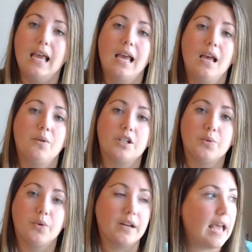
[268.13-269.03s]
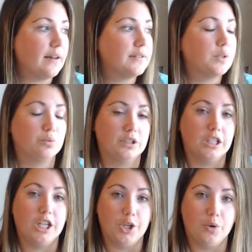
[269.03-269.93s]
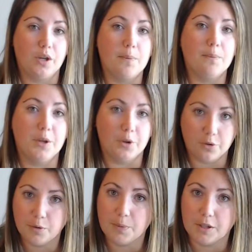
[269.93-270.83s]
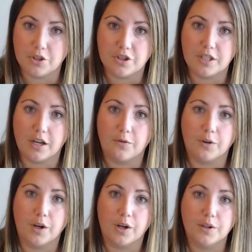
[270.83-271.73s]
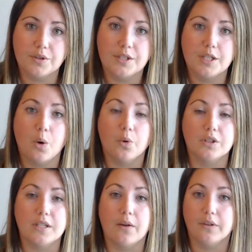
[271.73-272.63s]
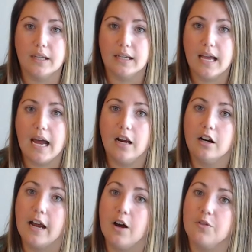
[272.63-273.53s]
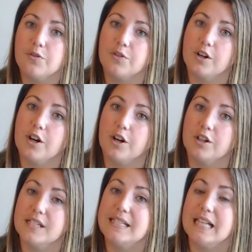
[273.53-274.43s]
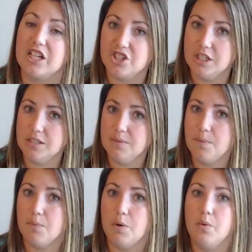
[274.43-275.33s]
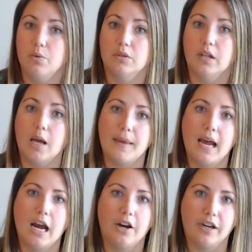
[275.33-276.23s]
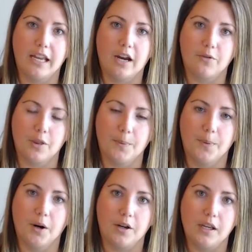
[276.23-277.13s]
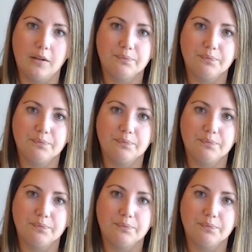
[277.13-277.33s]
And we just want to have some really cute and beautiful pictures done for her. So we're definitely going to hire out for her session, but we will not be hiring out for the party.